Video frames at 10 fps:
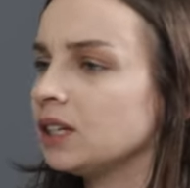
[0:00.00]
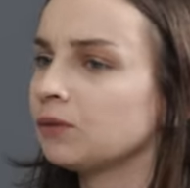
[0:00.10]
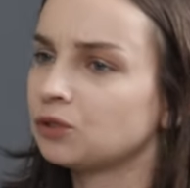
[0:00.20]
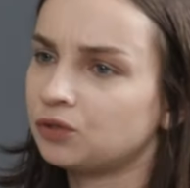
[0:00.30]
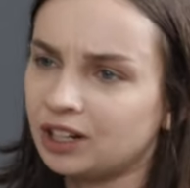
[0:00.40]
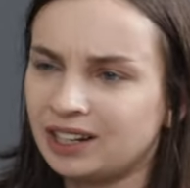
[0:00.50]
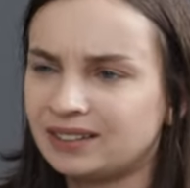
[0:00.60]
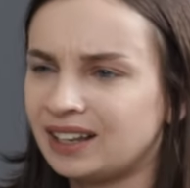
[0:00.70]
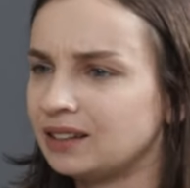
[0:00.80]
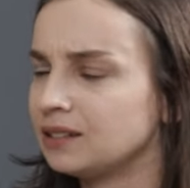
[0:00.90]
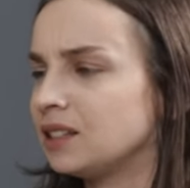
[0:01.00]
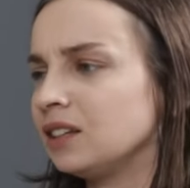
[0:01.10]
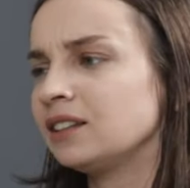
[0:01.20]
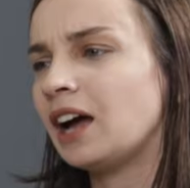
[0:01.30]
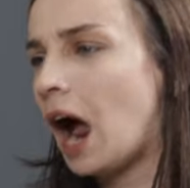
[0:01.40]
It was really intense.
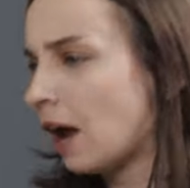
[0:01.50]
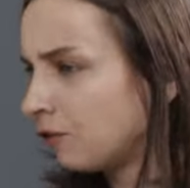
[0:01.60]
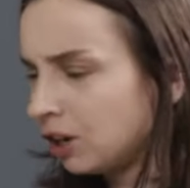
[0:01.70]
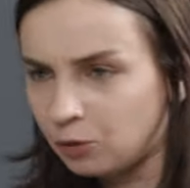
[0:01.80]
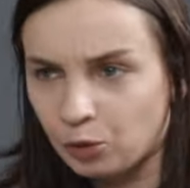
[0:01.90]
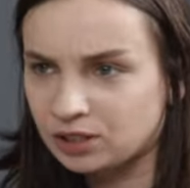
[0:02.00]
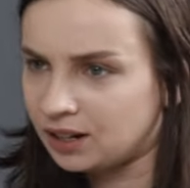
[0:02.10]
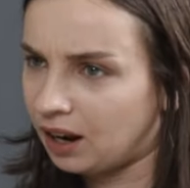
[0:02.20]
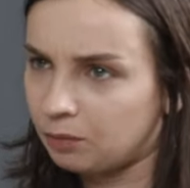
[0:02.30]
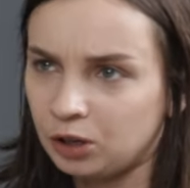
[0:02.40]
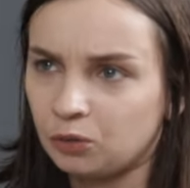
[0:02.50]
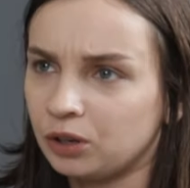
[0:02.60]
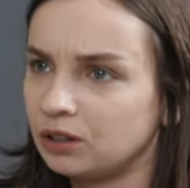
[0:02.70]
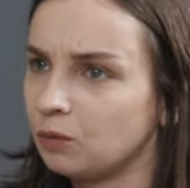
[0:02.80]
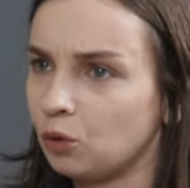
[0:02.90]
It, I really wasn't happy
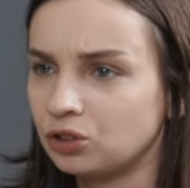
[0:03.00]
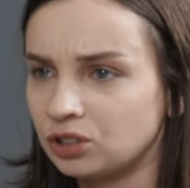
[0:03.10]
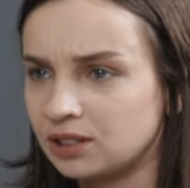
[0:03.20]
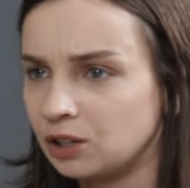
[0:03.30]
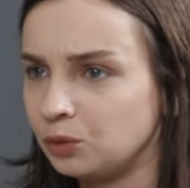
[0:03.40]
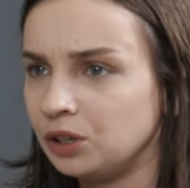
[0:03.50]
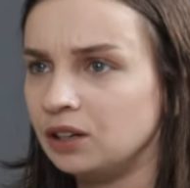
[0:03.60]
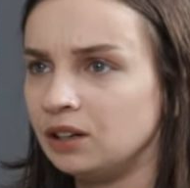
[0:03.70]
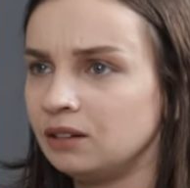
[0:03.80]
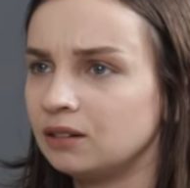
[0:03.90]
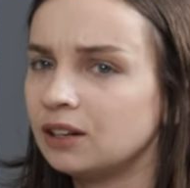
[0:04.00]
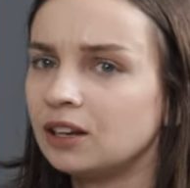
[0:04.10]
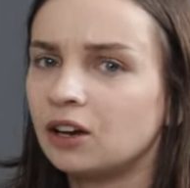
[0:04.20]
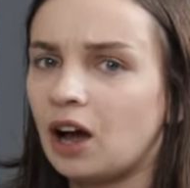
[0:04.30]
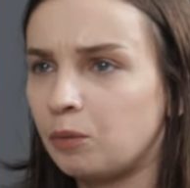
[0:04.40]
with the motions that we
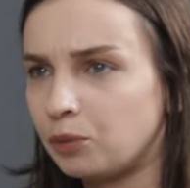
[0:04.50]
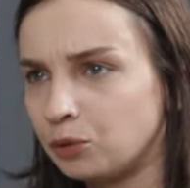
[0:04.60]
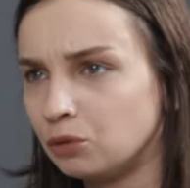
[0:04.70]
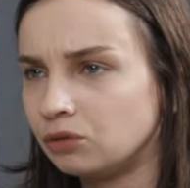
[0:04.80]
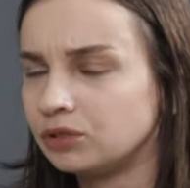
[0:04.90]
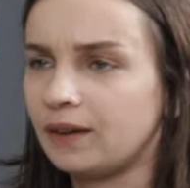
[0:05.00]
approved.